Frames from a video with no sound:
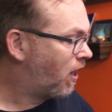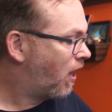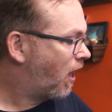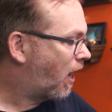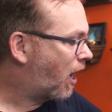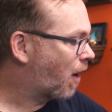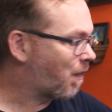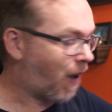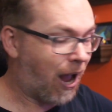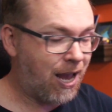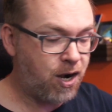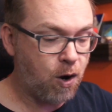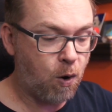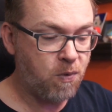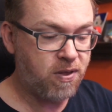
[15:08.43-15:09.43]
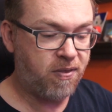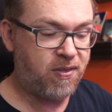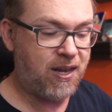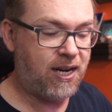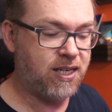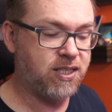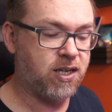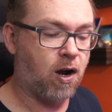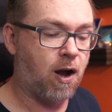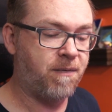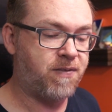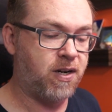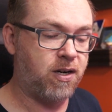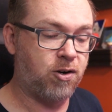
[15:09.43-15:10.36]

Um, I know that these often